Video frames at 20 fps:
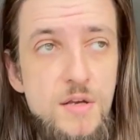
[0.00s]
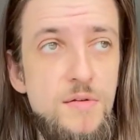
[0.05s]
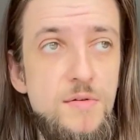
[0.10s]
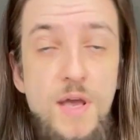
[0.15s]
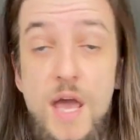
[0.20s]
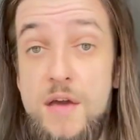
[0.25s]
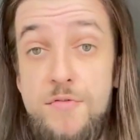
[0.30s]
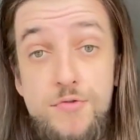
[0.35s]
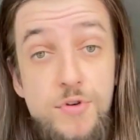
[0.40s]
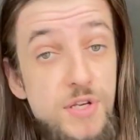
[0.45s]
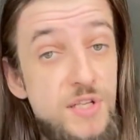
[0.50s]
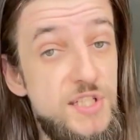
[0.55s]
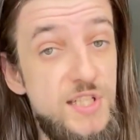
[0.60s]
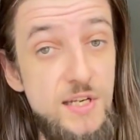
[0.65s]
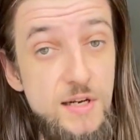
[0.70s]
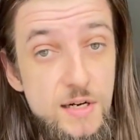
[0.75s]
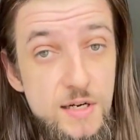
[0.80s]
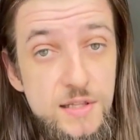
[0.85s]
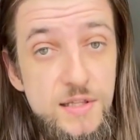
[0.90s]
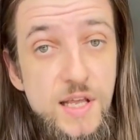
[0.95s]
every
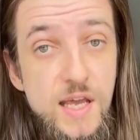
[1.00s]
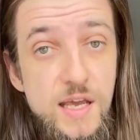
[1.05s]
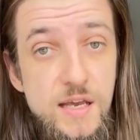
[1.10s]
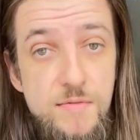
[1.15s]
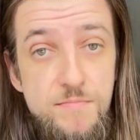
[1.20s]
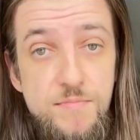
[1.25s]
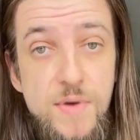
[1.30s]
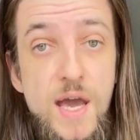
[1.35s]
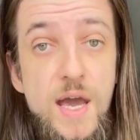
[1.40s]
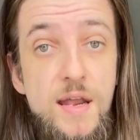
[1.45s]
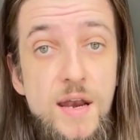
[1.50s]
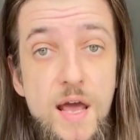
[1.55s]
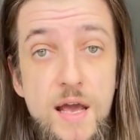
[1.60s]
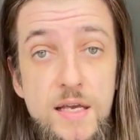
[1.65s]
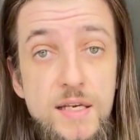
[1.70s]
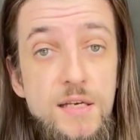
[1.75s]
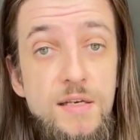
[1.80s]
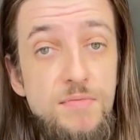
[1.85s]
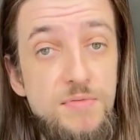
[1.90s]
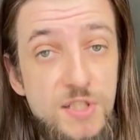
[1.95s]
single day, and
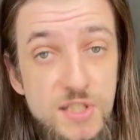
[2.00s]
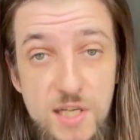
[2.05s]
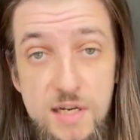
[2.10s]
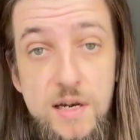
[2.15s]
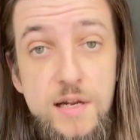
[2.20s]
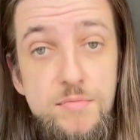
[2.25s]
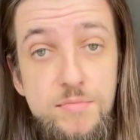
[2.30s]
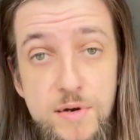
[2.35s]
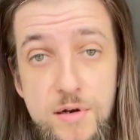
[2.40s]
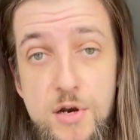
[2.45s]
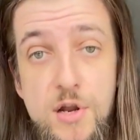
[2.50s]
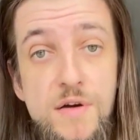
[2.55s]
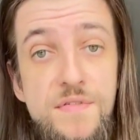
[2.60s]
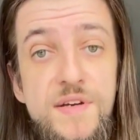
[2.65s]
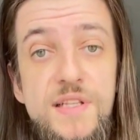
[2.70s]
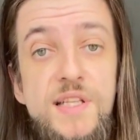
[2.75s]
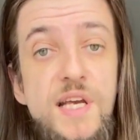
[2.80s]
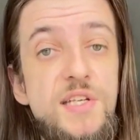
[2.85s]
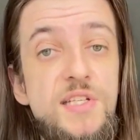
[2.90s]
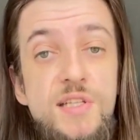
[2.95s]
I still love
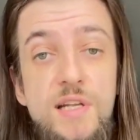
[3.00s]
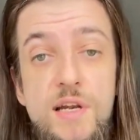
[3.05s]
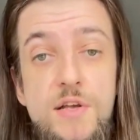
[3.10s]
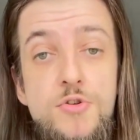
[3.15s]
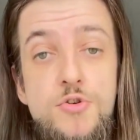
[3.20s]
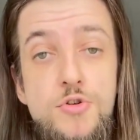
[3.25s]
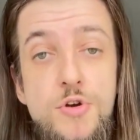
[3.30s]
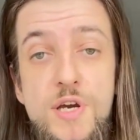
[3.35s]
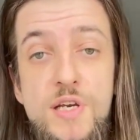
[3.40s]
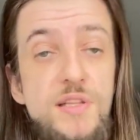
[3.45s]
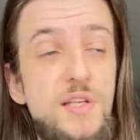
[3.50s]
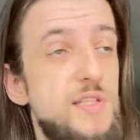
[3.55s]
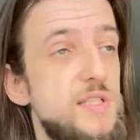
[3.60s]
it, I still enjoy it.